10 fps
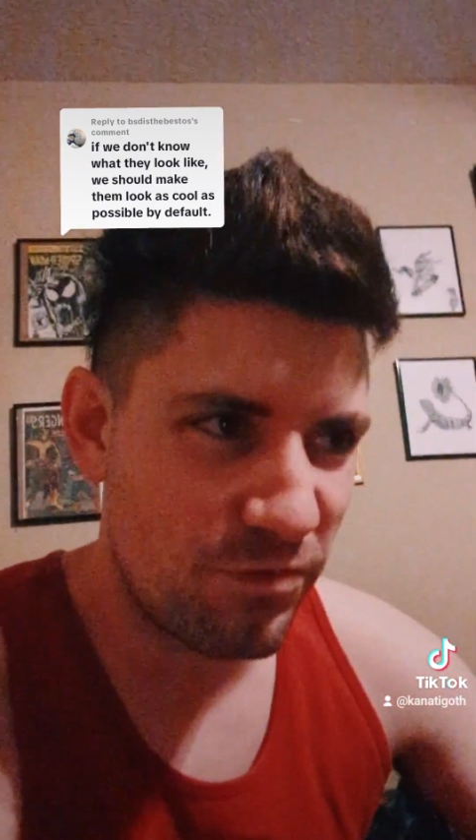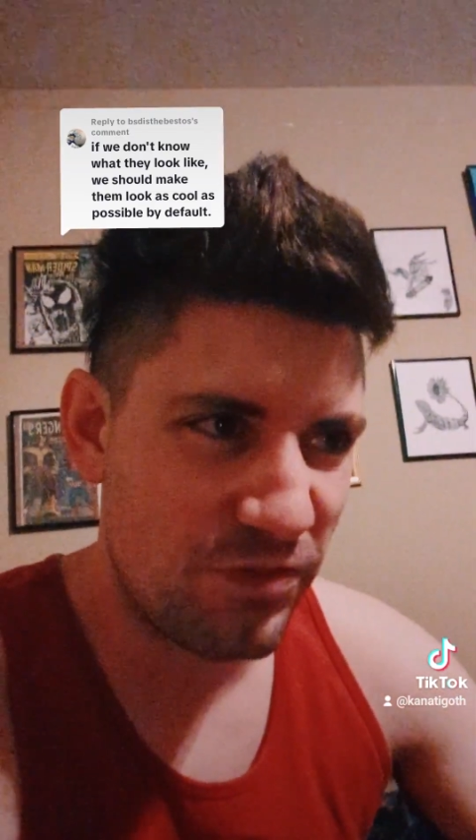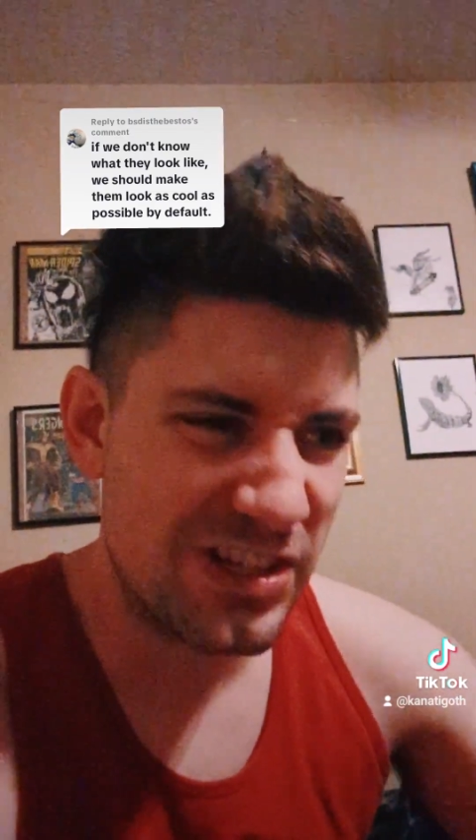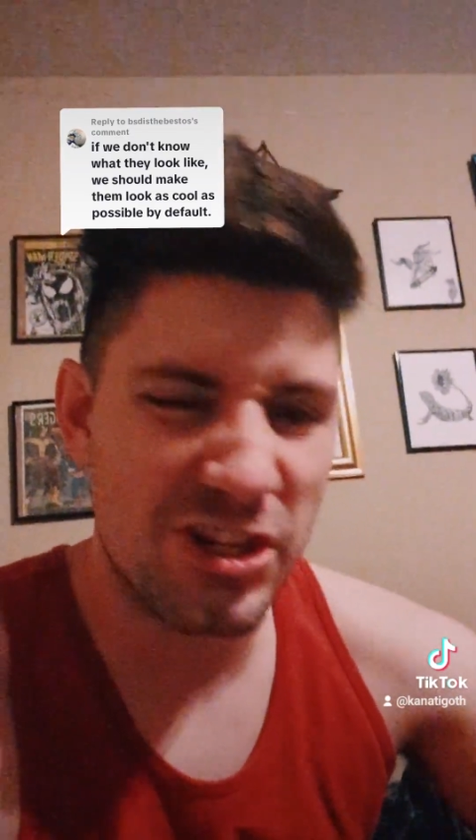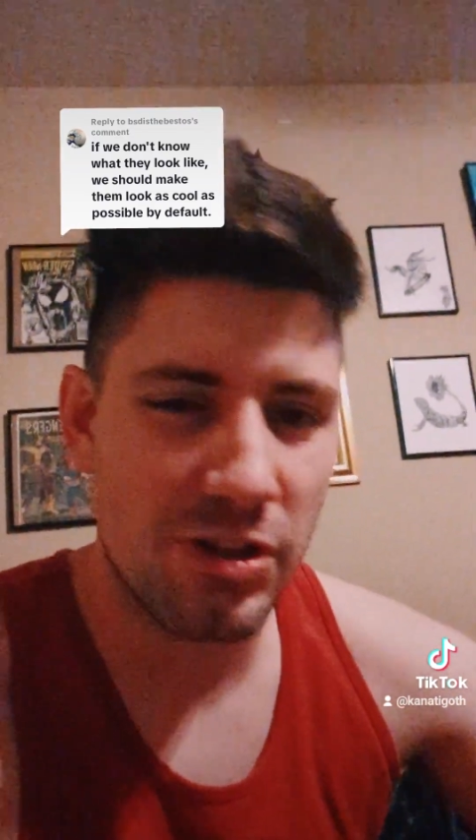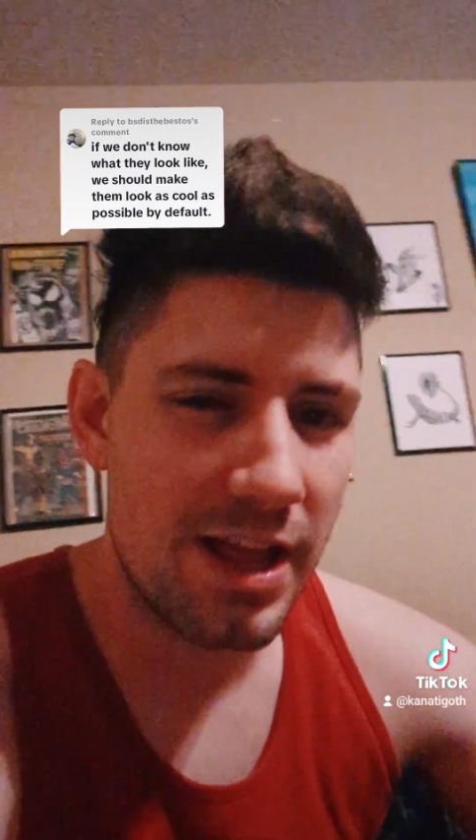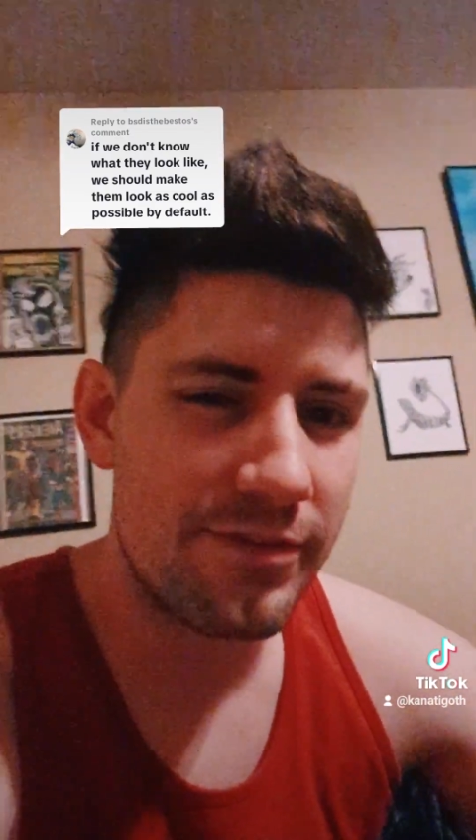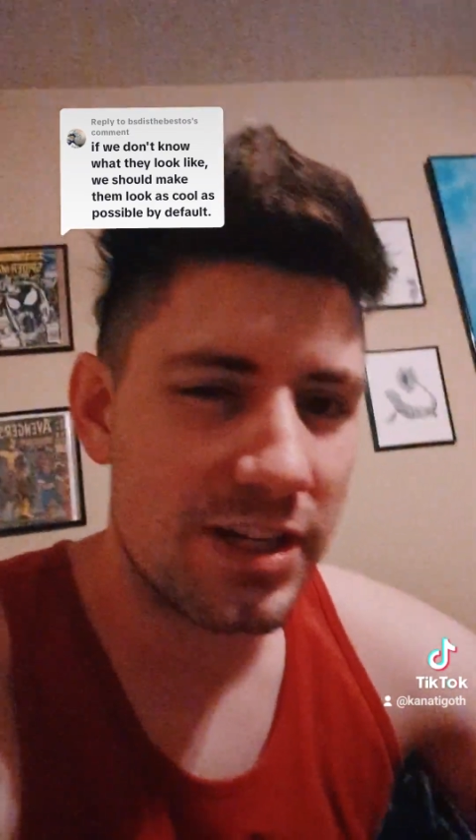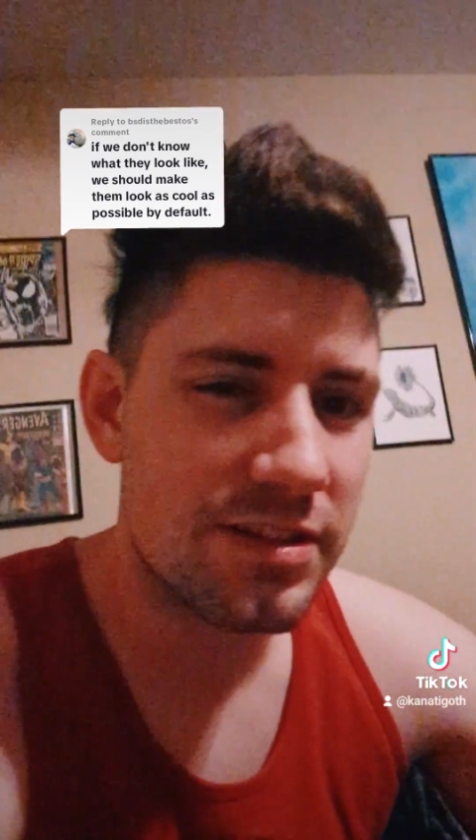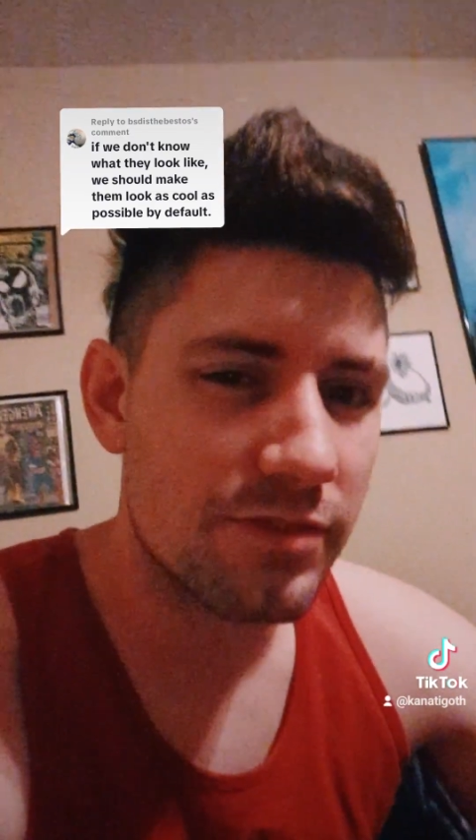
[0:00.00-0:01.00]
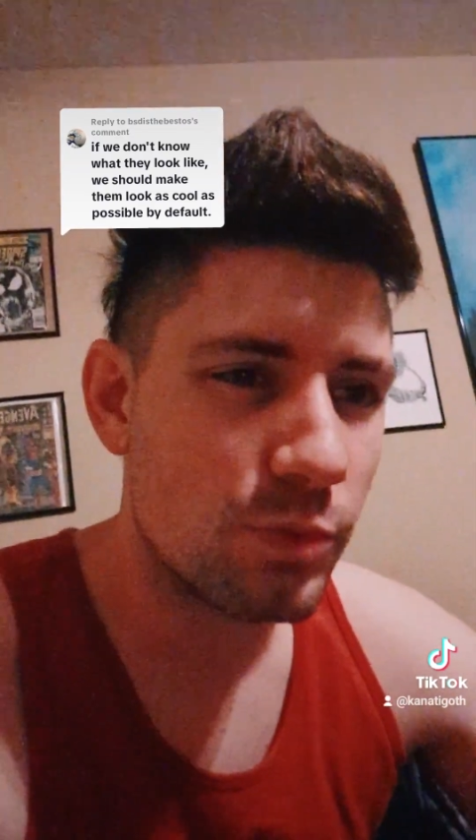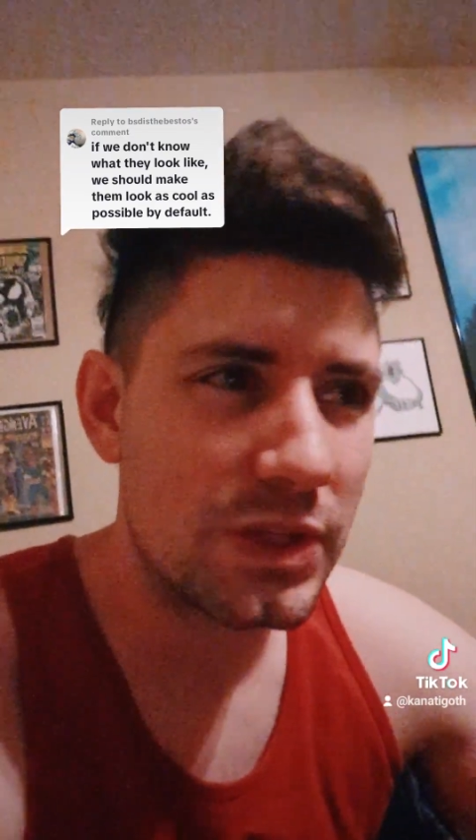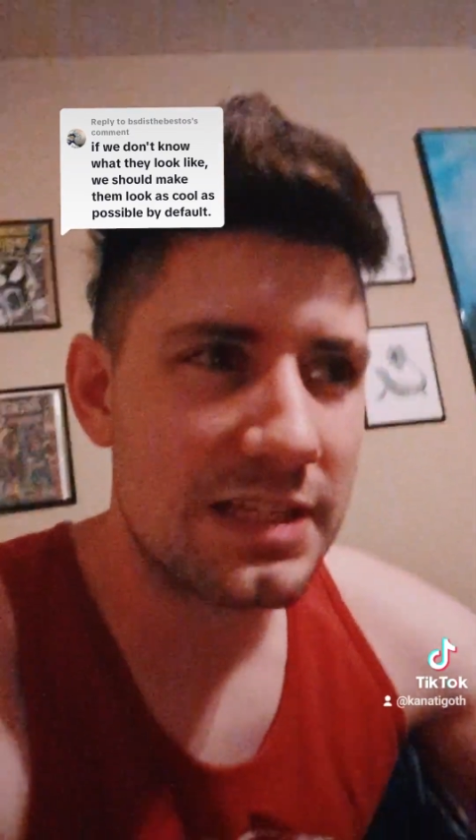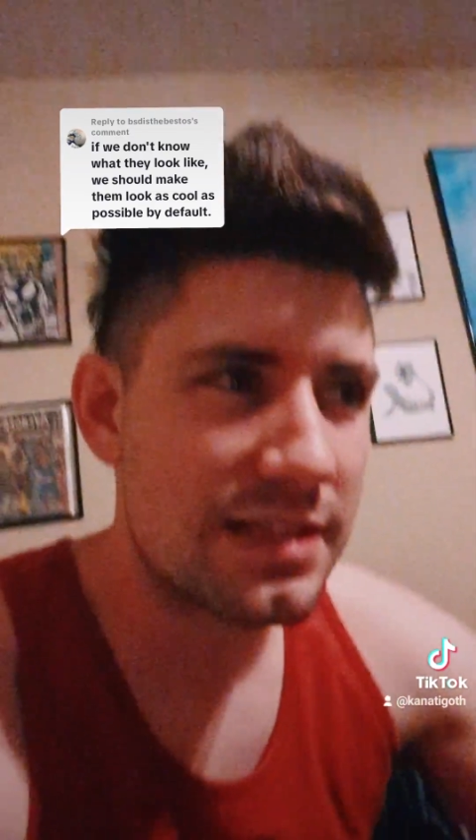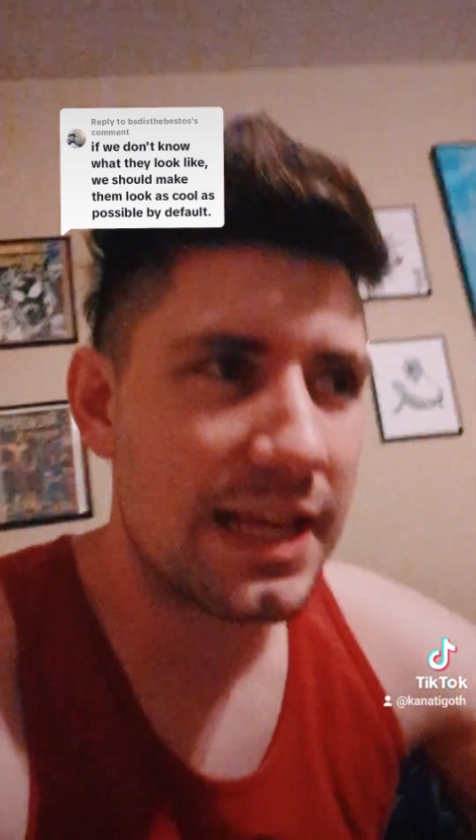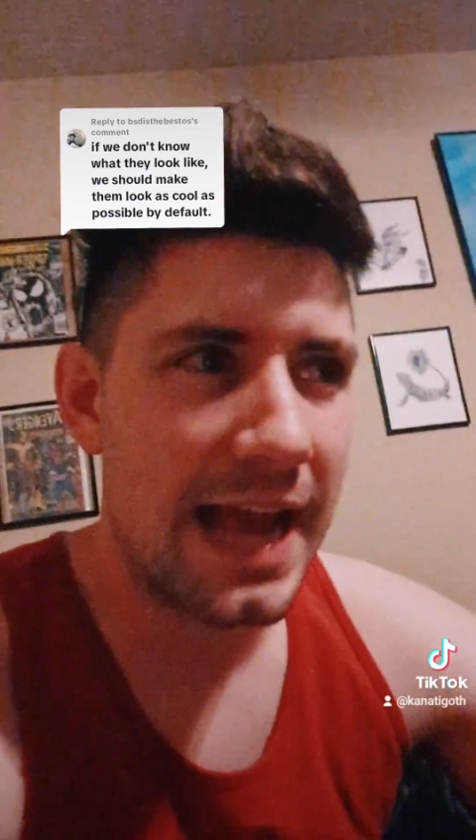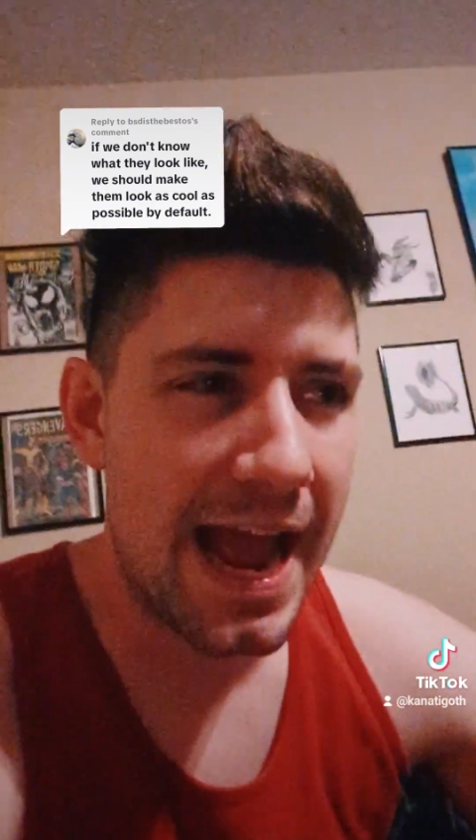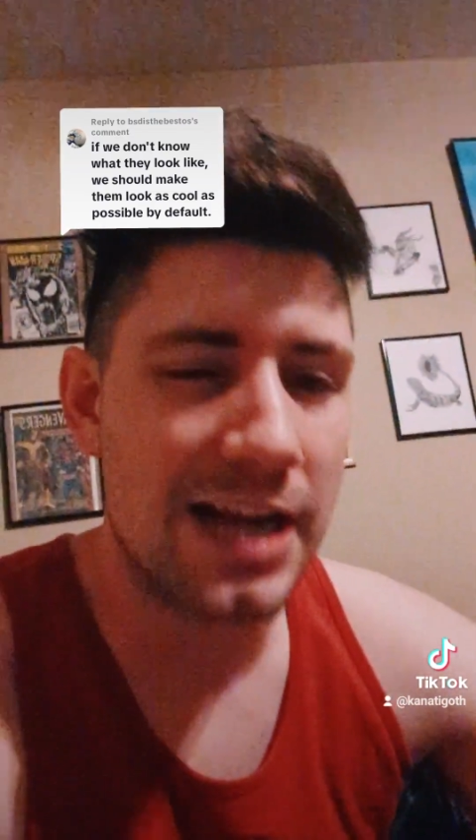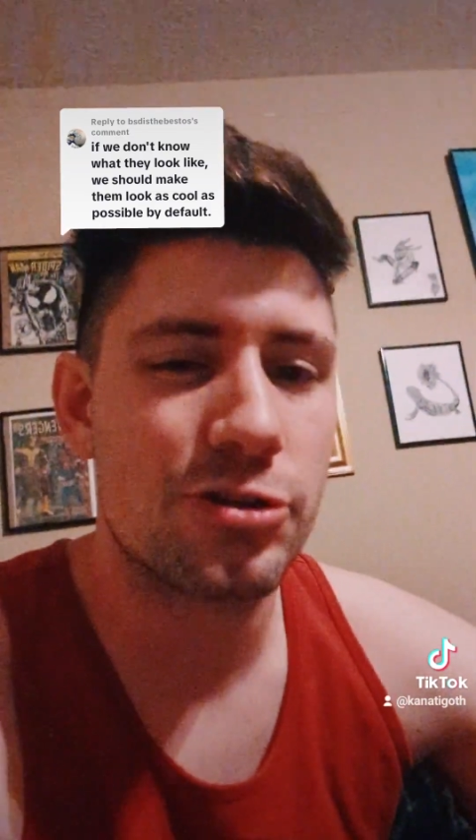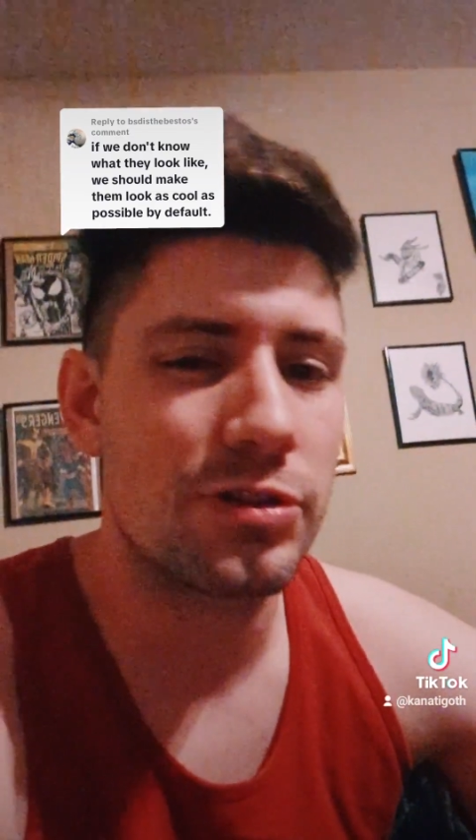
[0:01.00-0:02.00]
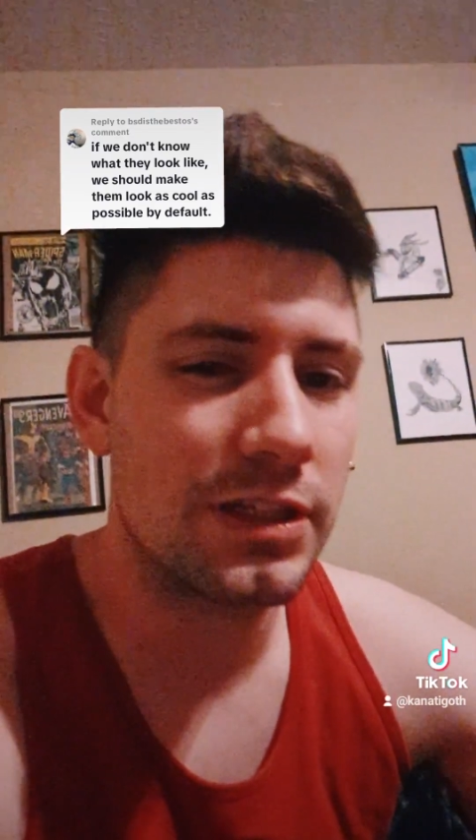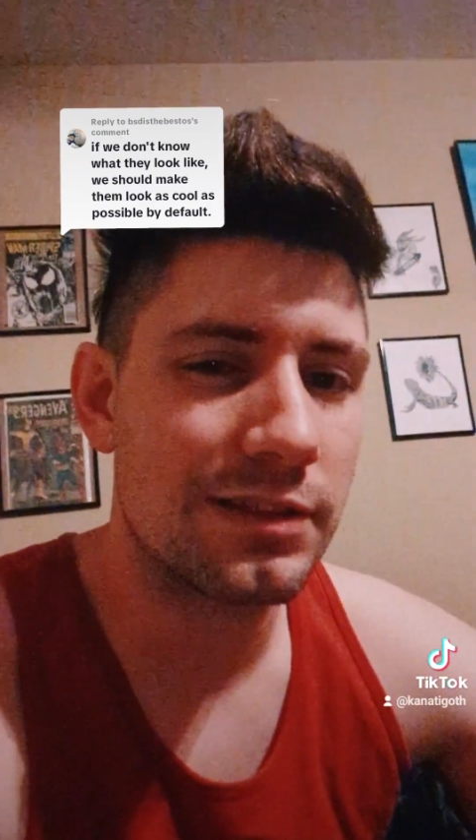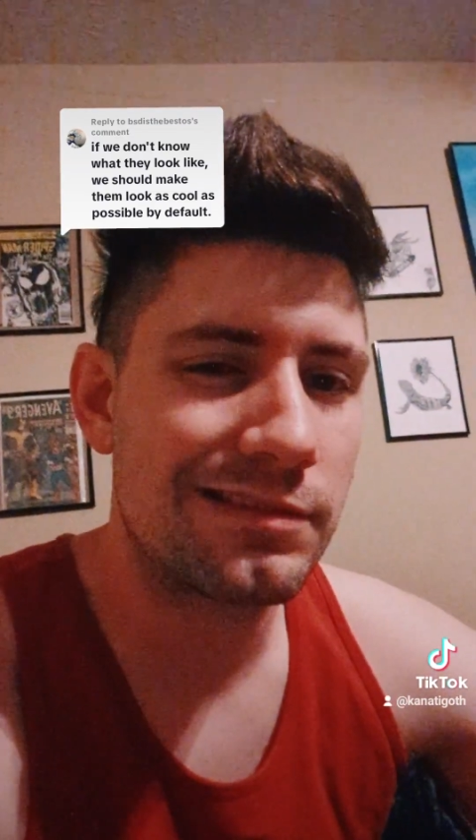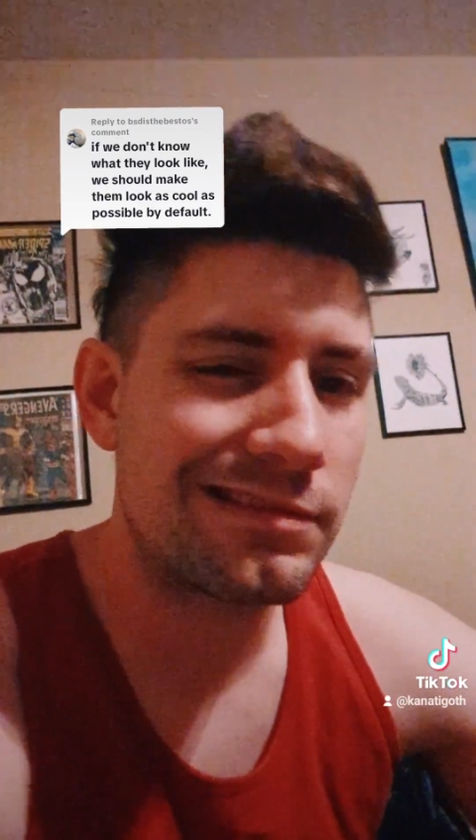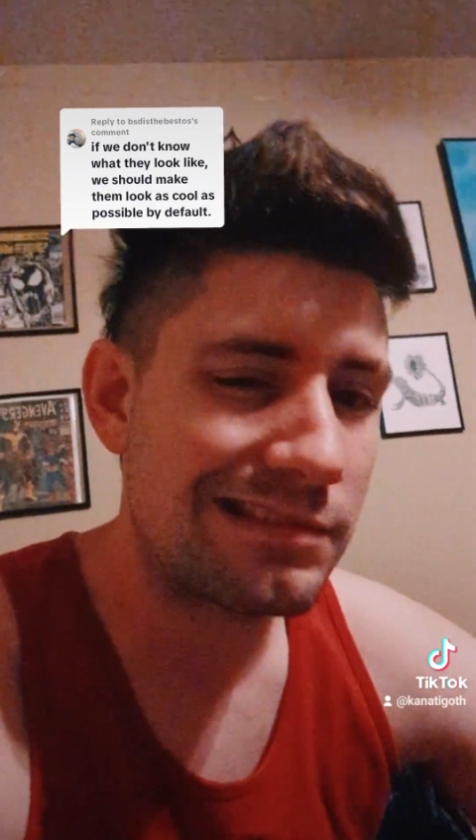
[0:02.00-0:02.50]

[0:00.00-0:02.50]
physical evidence of what this thing actually